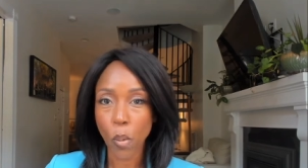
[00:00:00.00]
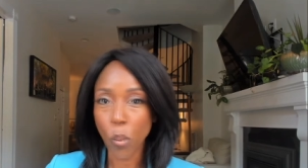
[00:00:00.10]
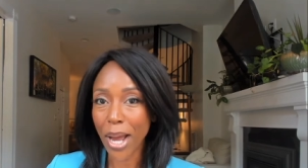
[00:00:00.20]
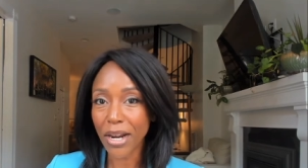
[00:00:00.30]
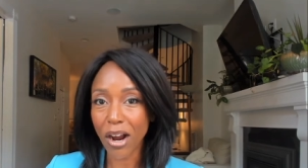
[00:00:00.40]

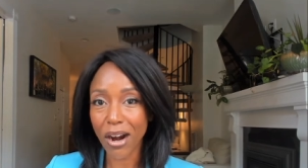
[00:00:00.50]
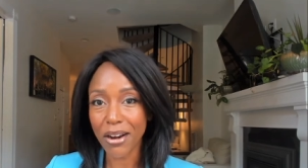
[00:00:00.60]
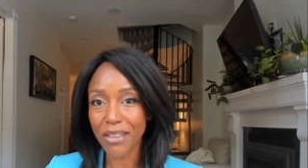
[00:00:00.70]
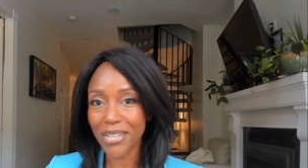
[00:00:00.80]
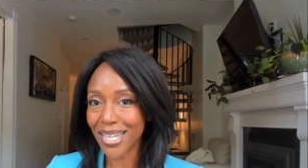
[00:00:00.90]
What
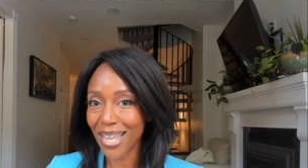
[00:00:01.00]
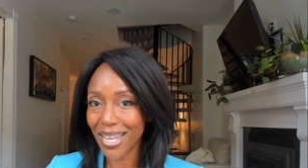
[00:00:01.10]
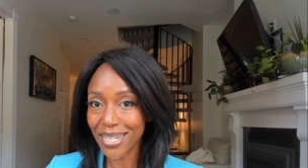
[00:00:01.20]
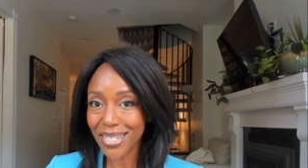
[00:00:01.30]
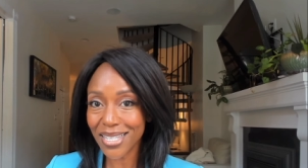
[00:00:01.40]
are the
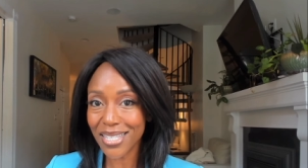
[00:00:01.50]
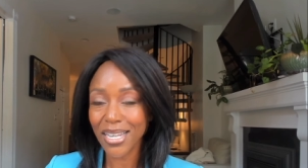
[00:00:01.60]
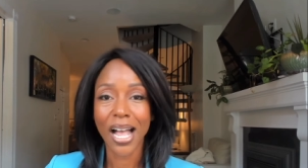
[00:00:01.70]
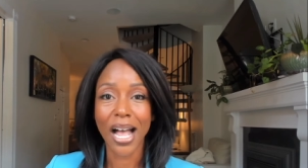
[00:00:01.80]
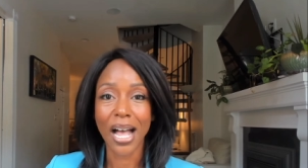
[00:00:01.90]
tenants?
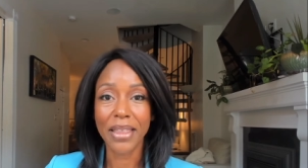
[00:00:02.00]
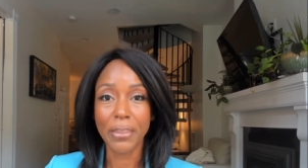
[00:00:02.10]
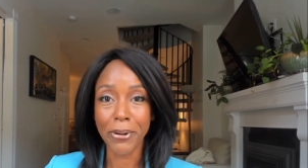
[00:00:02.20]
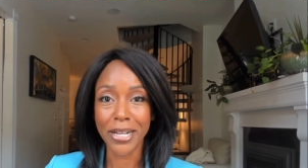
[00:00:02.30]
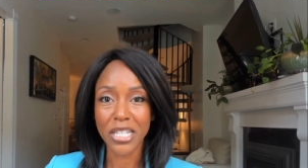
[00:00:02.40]
uh,
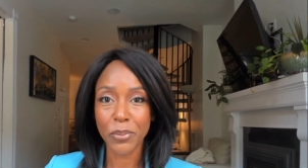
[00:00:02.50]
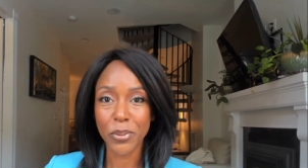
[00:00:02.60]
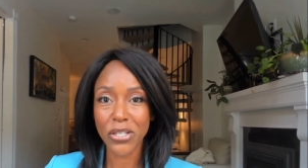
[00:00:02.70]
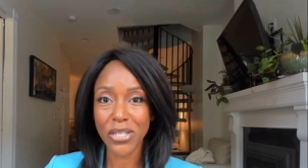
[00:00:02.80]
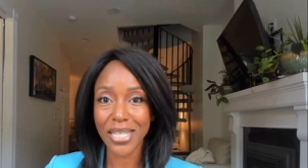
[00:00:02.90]
the
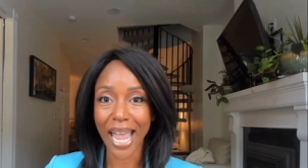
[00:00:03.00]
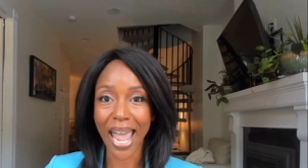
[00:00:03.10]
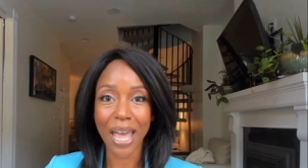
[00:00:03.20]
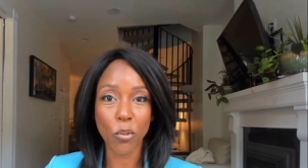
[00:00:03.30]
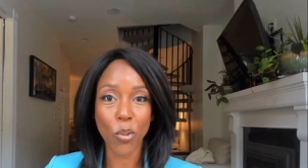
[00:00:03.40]
principles
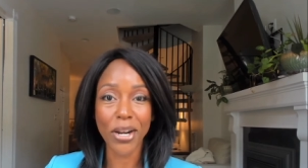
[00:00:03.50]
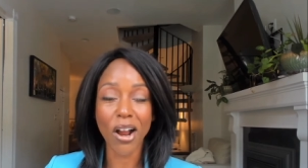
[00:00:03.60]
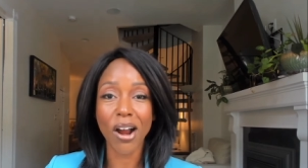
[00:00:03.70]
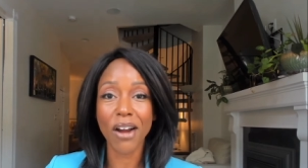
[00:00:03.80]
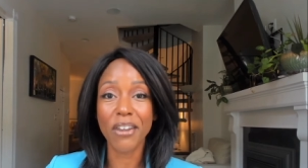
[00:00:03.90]
and what
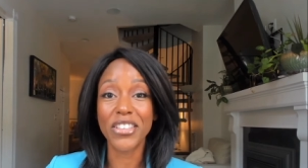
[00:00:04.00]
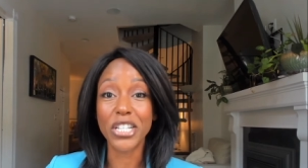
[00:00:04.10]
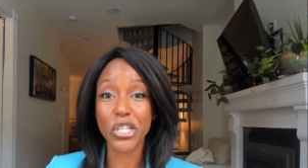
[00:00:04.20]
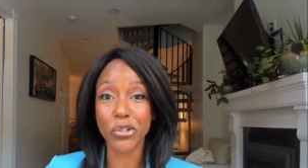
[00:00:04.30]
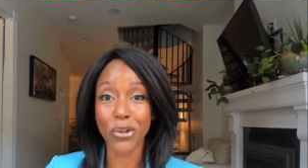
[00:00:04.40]
are the
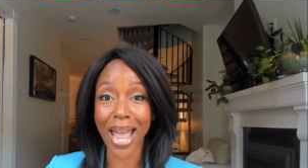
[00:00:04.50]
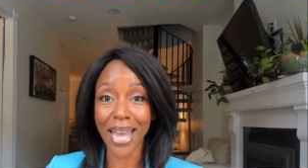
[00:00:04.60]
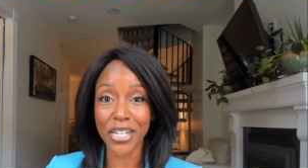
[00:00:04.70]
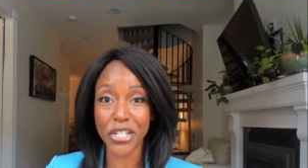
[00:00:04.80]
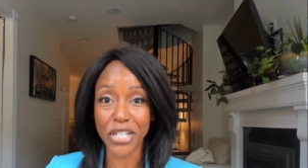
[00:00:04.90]

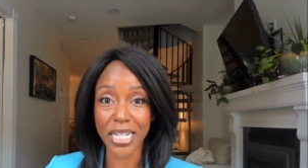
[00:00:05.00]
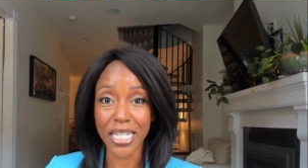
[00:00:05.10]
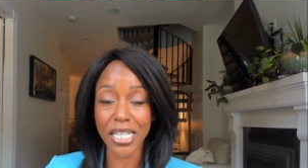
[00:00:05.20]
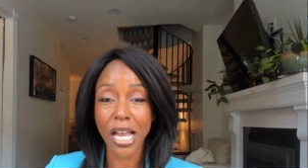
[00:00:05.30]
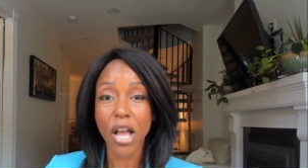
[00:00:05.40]

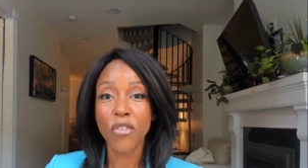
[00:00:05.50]
strategies